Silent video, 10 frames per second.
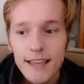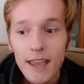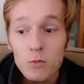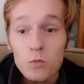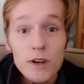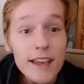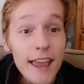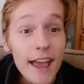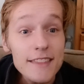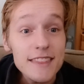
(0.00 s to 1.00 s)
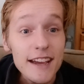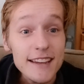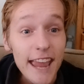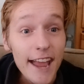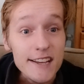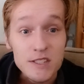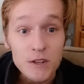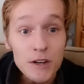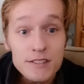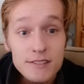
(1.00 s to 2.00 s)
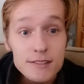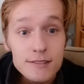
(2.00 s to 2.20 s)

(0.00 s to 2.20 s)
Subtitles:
And when I had that cast on,